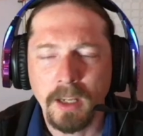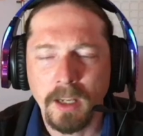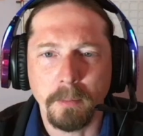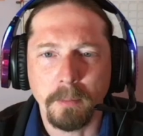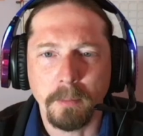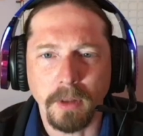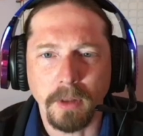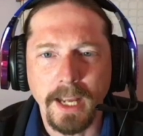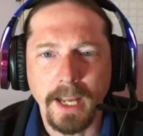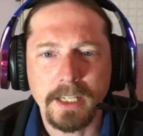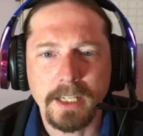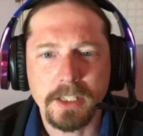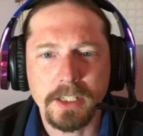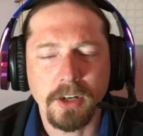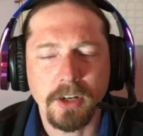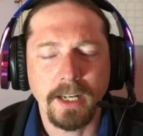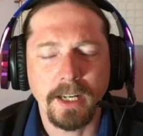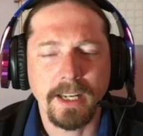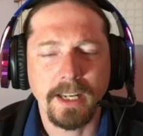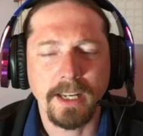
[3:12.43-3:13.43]
Black is
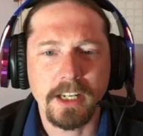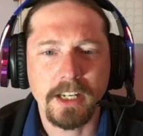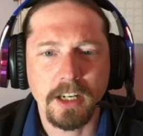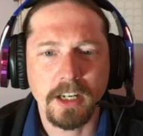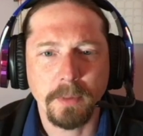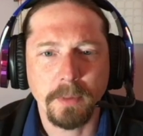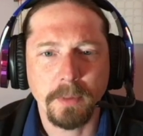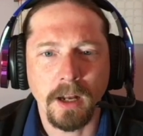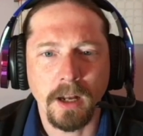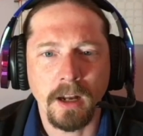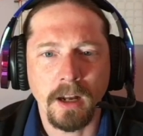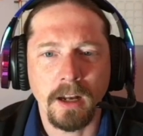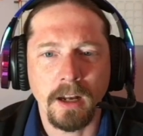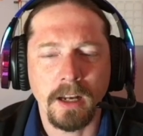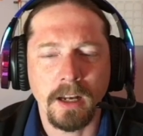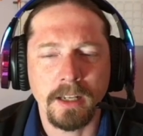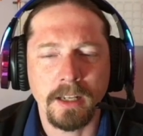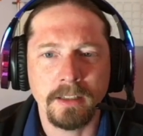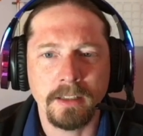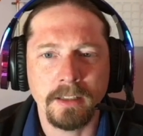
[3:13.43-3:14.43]
trying to catch up
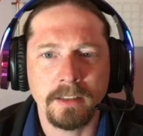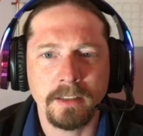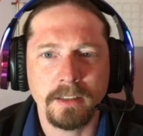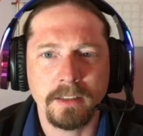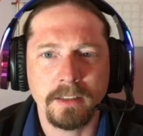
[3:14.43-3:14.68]
on